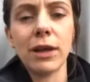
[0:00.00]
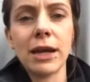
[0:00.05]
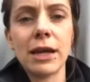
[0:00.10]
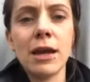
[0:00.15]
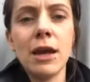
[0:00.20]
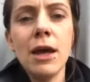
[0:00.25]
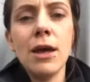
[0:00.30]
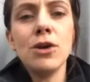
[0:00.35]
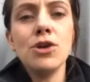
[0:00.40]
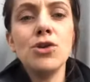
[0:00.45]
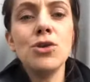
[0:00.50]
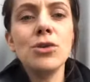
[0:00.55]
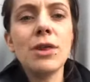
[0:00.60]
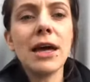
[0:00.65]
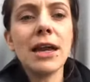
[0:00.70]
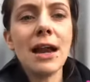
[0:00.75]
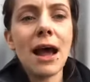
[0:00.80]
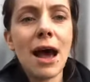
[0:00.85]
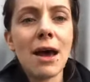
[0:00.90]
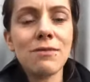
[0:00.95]
Like, you
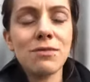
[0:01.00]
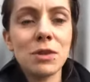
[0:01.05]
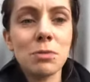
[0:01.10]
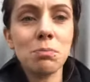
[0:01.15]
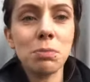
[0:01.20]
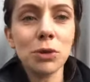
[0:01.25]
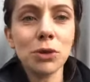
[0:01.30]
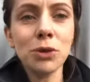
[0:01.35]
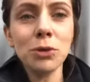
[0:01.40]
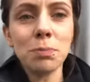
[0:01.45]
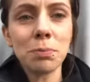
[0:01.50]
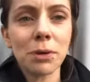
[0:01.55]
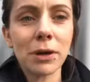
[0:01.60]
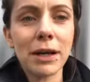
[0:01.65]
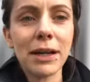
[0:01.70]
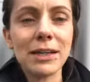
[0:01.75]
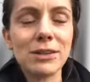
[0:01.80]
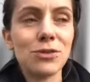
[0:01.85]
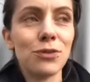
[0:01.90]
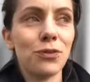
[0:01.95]
then have the
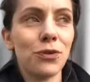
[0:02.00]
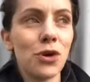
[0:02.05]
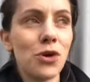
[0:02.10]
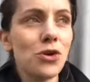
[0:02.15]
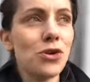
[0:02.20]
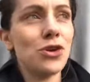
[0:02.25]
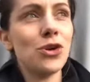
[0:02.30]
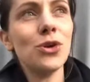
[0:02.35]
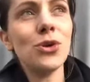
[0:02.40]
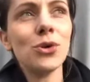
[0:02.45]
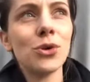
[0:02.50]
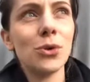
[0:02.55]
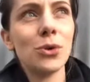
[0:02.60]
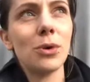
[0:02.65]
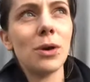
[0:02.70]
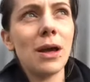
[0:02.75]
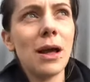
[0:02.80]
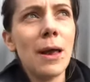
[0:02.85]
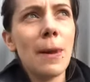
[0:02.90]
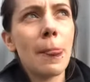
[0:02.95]
blueprint for
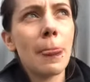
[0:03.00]
you,